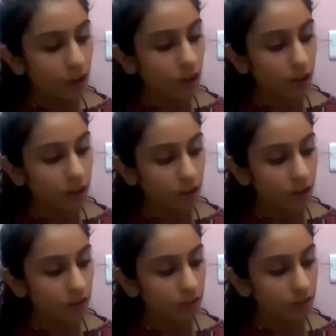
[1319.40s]
Okay,
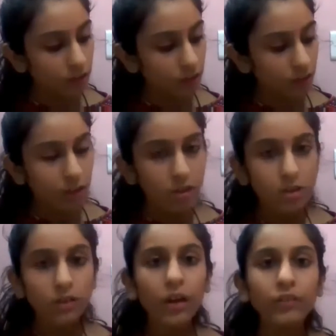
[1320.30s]
got it.
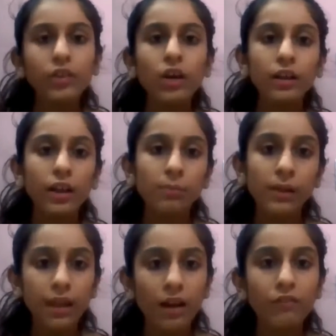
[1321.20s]
So we have to again play
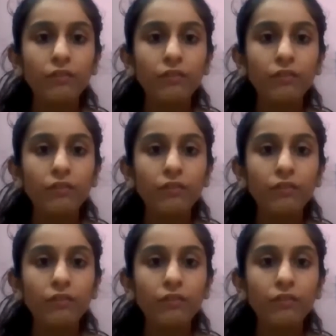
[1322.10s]
that